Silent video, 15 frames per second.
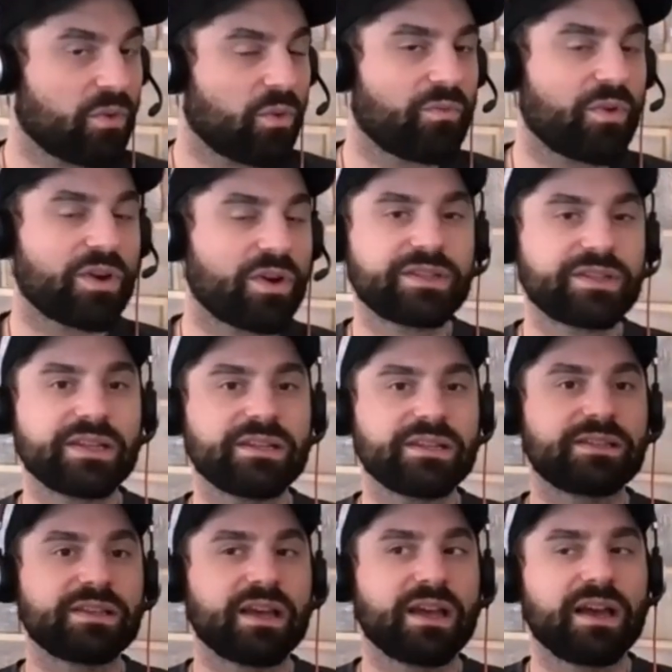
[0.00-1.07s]

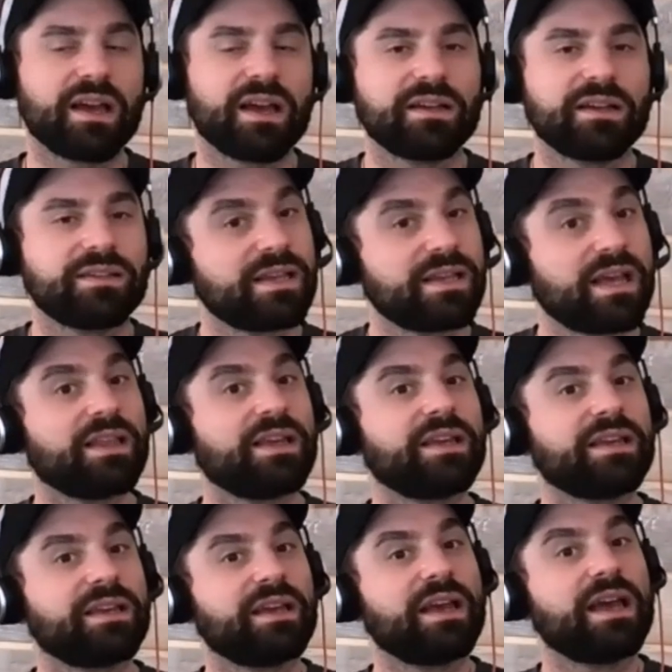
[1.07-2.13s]
versus
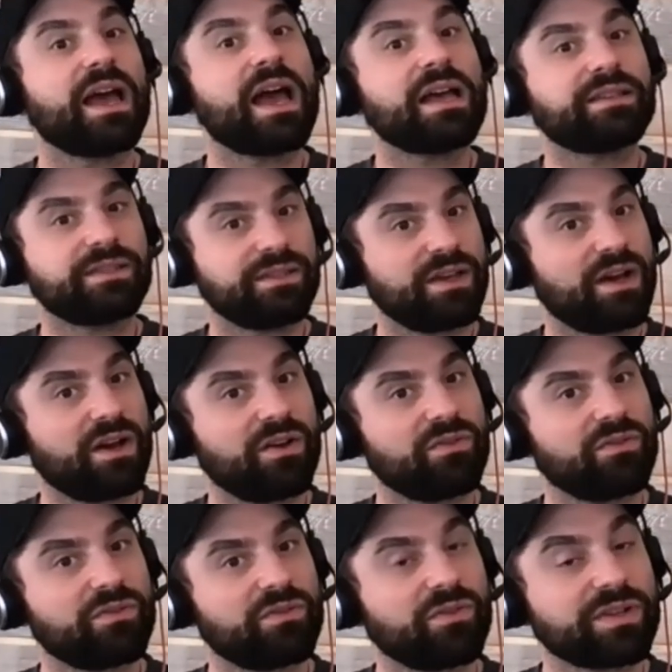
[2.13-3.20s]
selling SEO
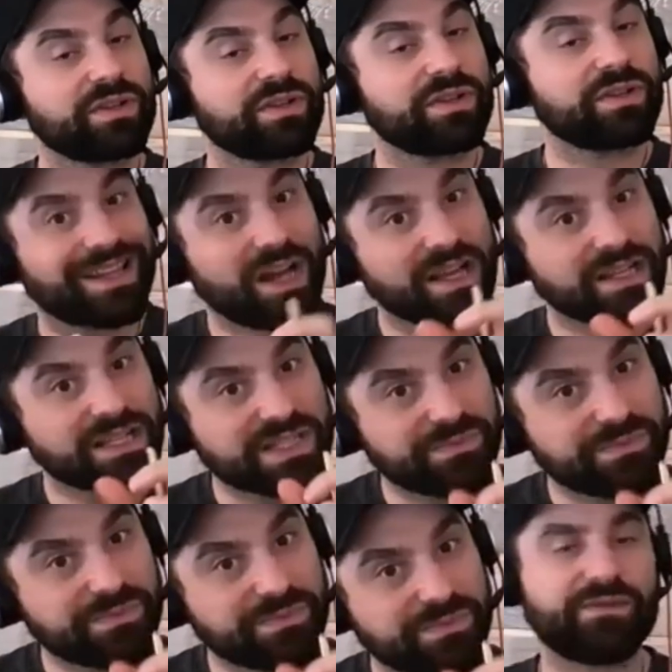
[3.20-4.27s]
or selling a
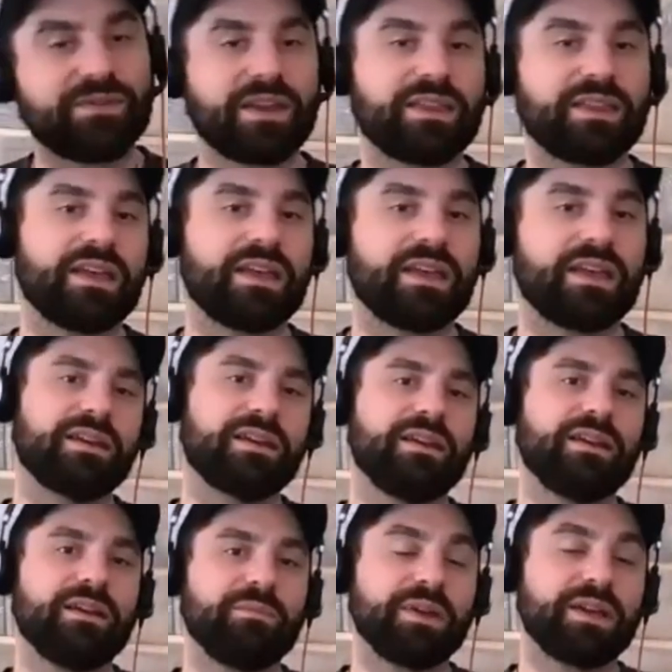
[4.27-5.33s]
specific thing
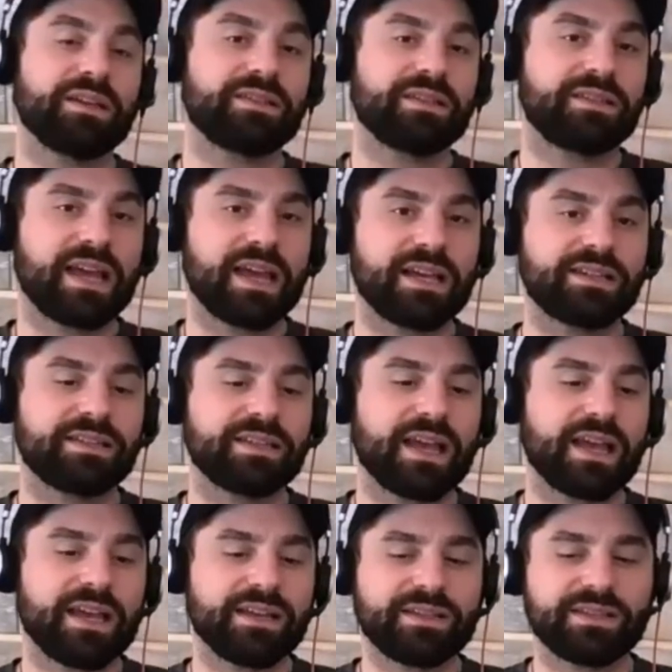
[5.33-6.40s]
because it takes
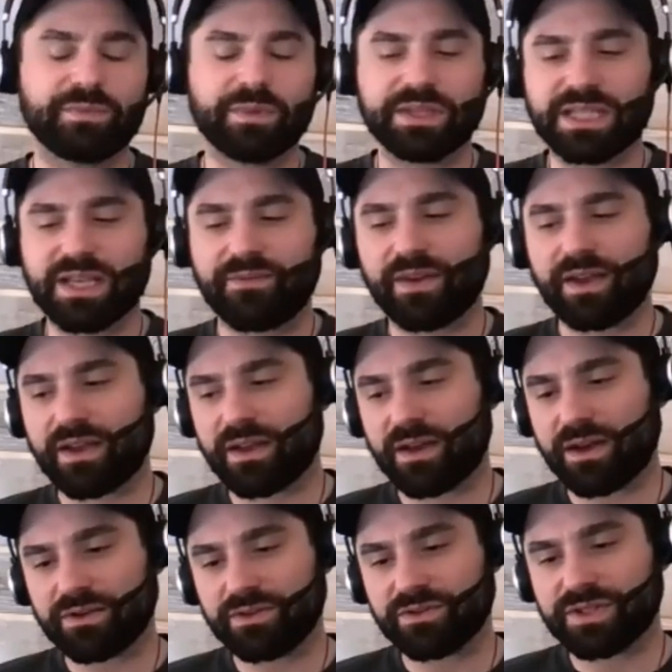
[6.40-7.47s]
a specific
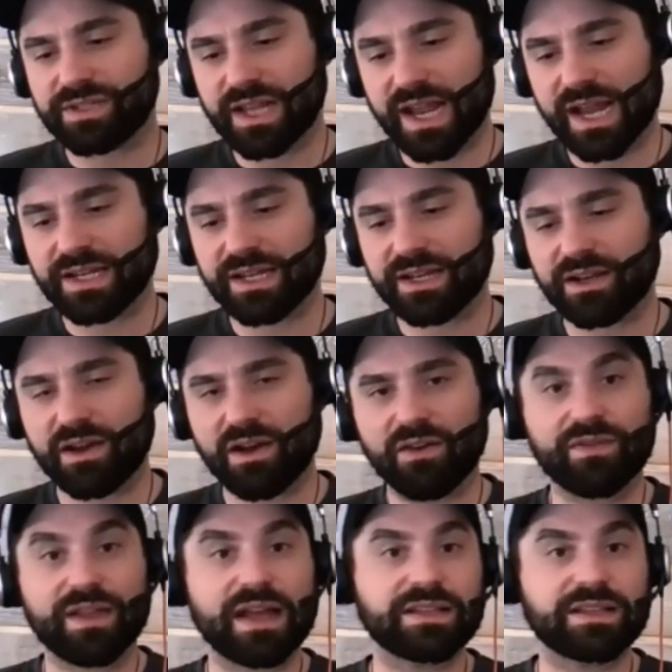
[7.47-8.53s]
understanding
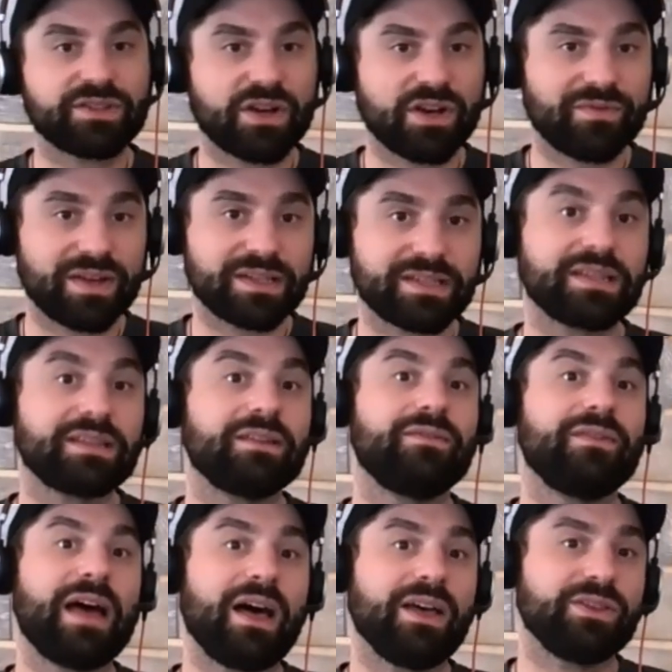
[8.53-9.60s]
of that service and the
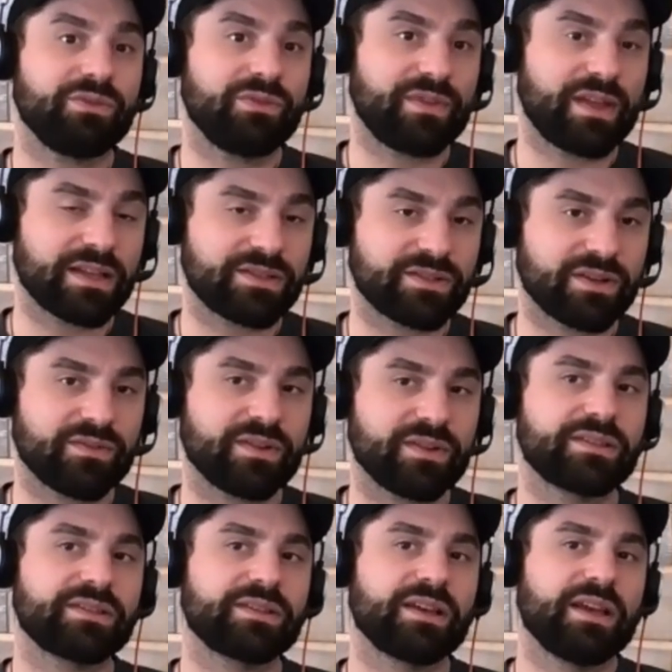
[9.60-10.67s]
value of that
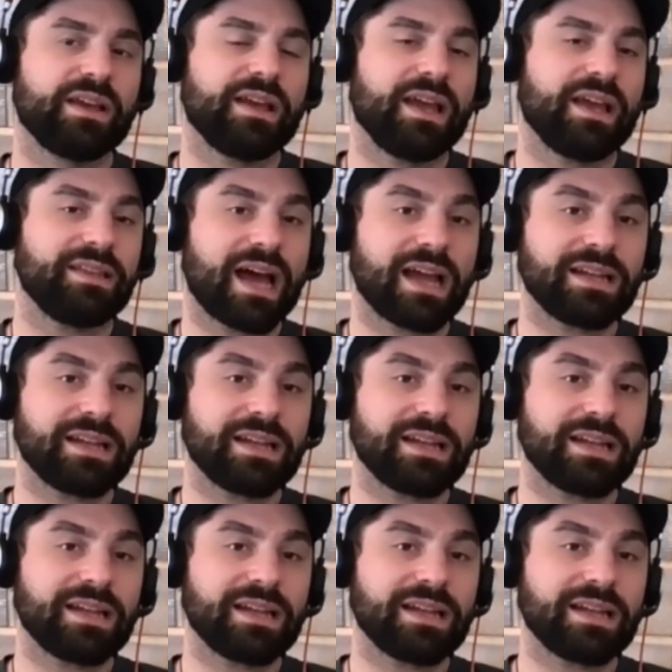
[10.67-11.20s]
service, not